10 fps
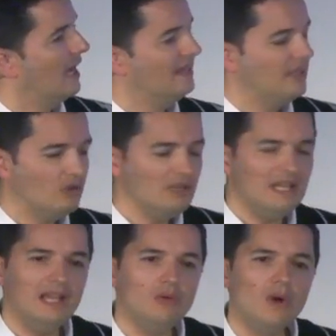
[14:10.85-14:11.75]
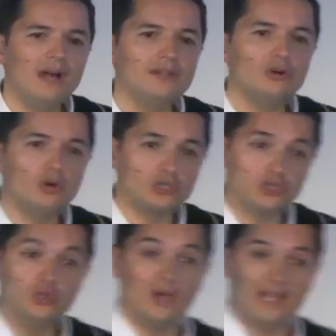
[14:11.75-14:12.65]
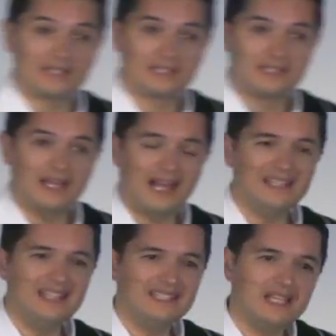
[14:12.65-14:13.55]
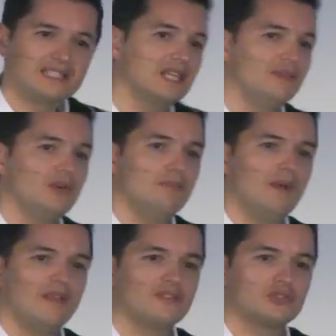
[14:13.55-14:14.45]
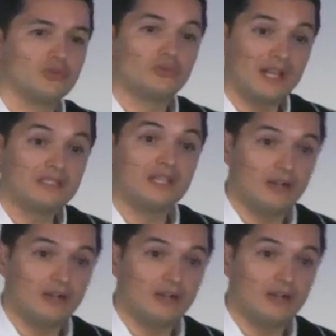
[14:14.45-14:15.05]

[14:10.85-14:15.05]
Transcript: and they only lay one or two eggs, and they take several months to raise